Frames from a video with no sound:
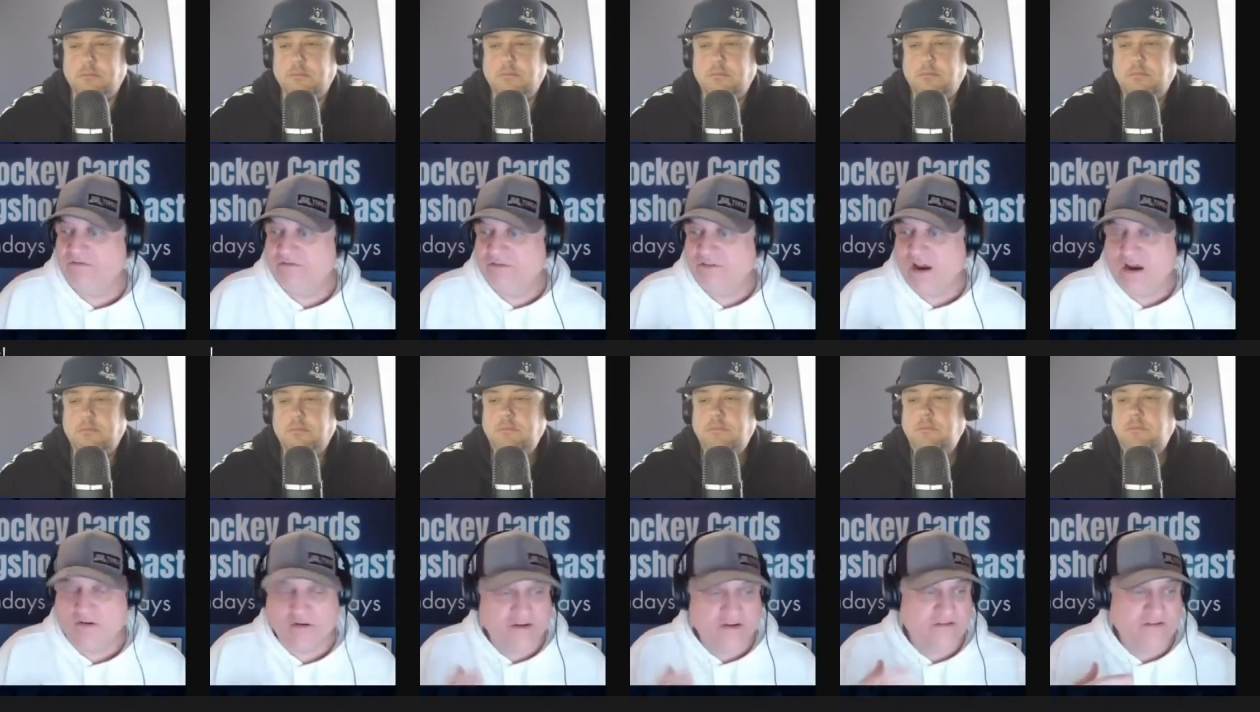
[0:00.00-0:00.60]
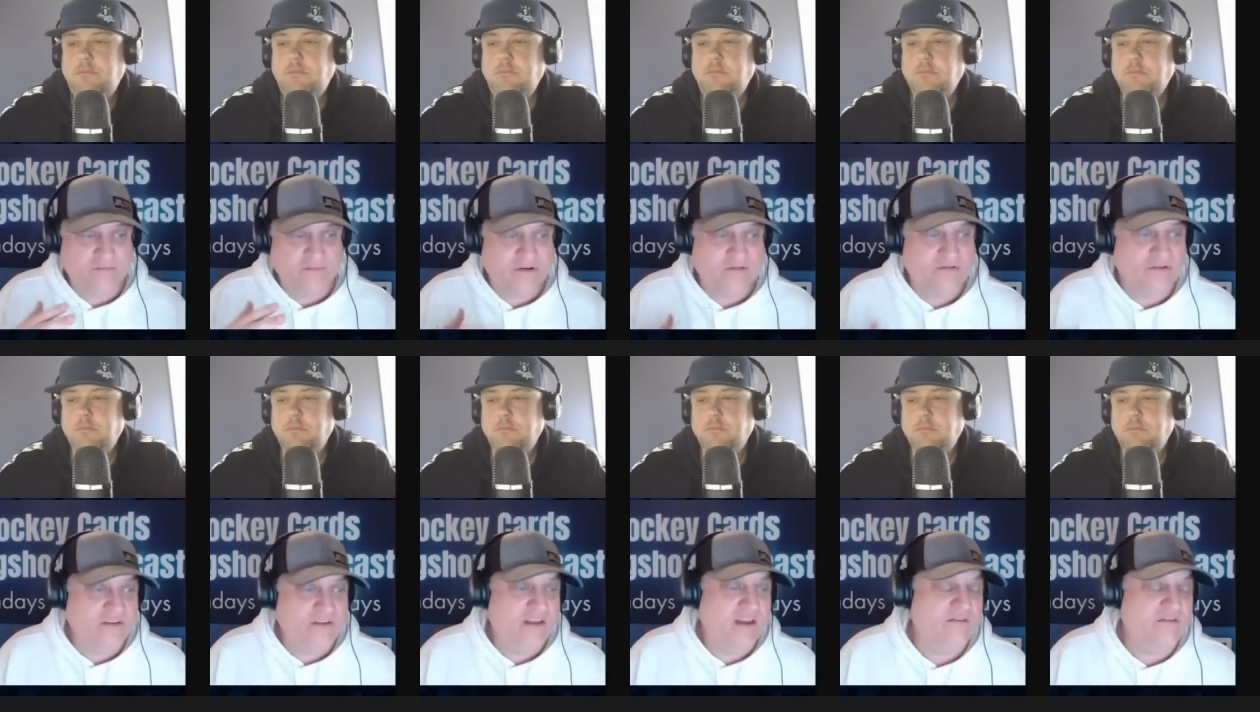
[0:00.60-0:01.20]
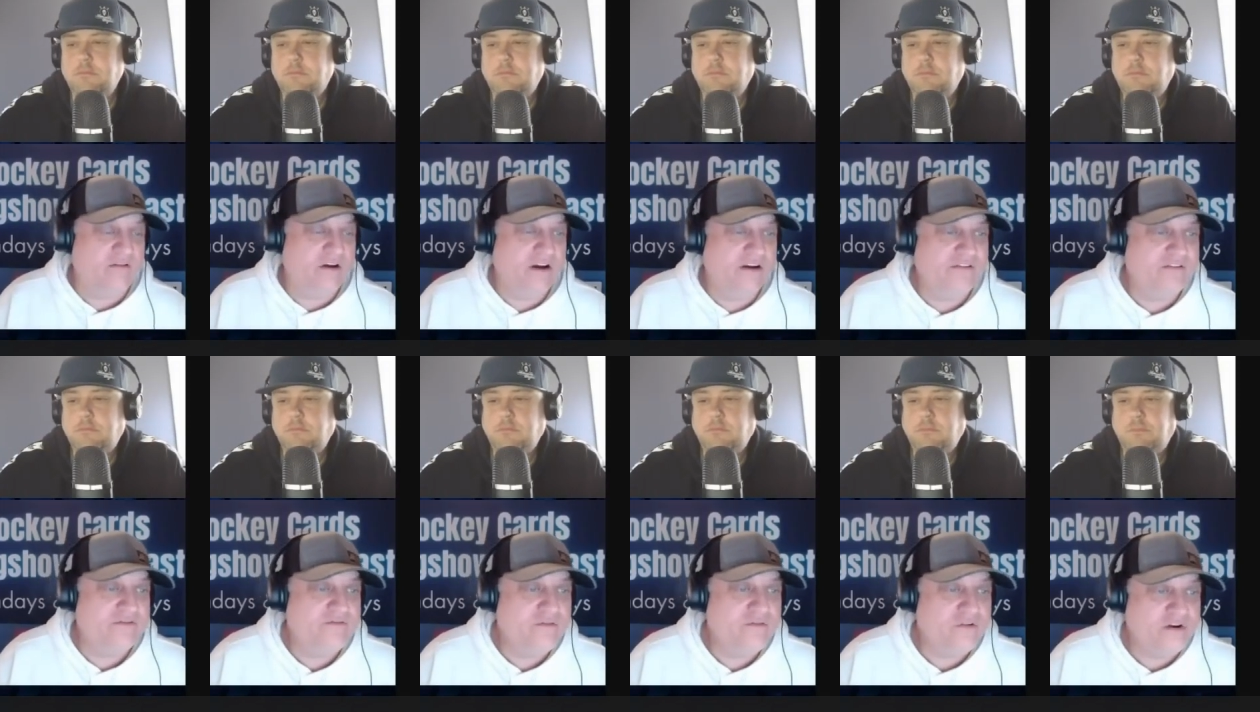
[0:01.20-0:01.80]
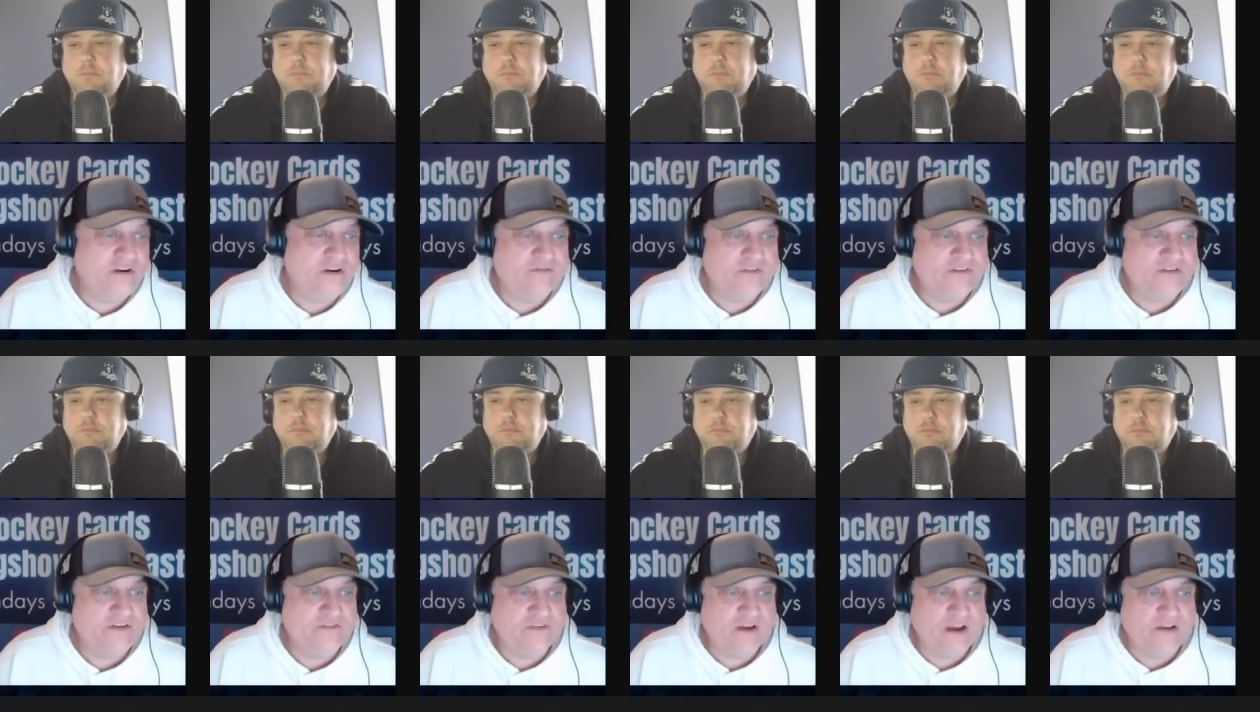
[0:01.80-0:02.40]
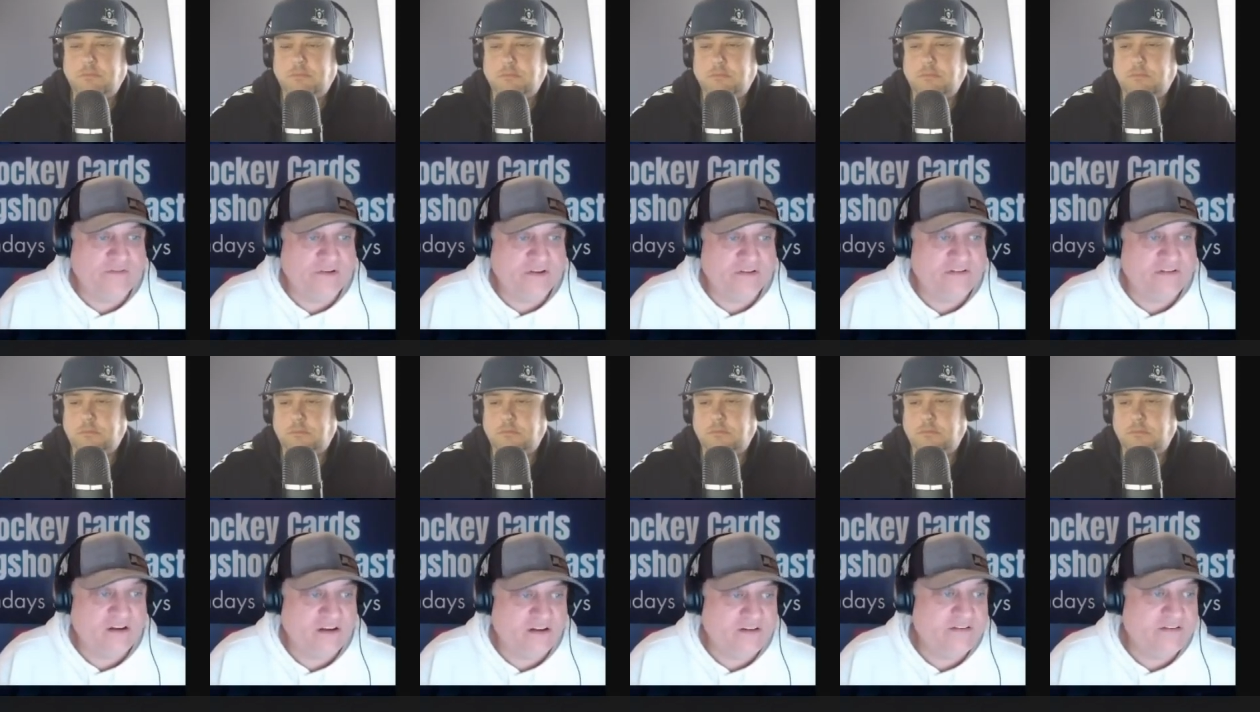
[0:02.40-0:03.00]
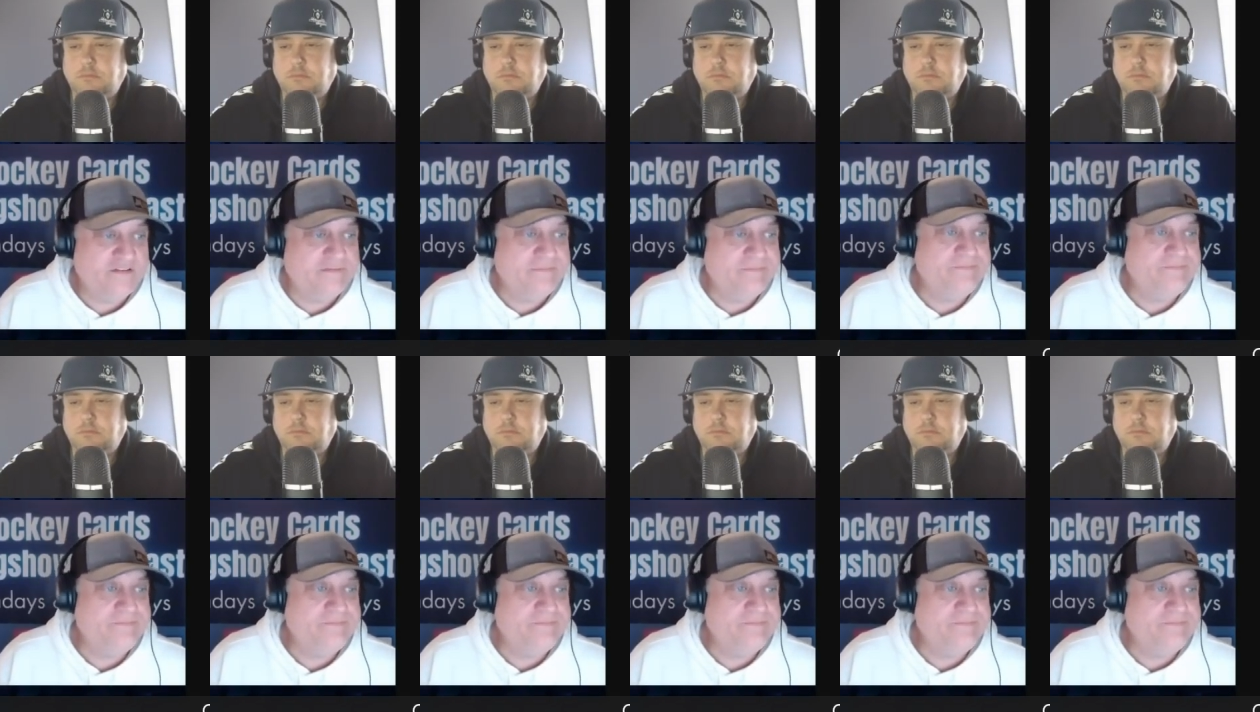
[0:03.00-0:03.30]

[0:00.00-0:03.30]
Speaker 1: gyrates in between that range of 40 and 55 US dollars.